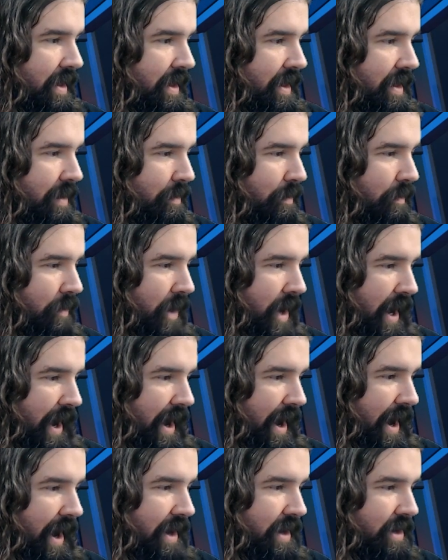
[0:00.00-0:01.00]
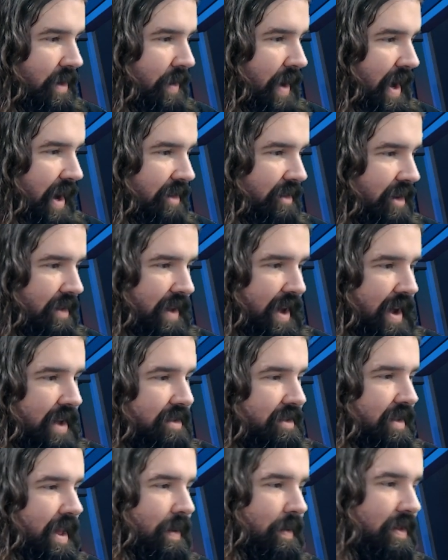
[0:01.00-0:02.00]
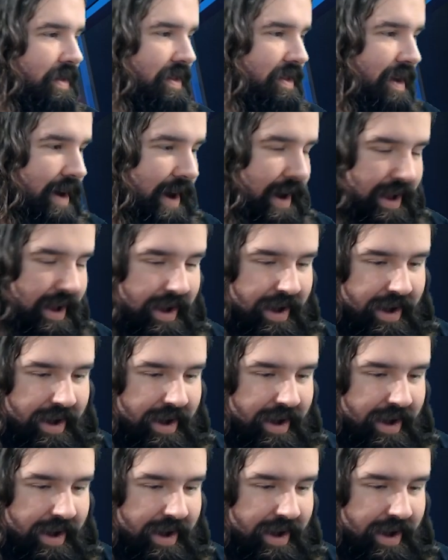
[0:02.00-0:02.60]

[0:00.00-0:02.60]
but I, I, don't actually know the answer to that one. Sorry.